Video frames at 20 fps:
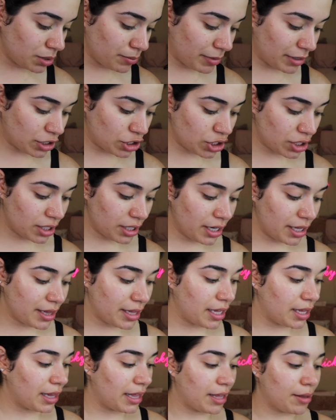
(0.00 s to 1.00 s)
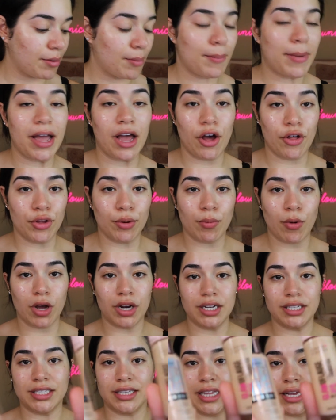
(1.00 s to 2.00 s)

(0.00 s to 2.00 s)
to mention that like my other product in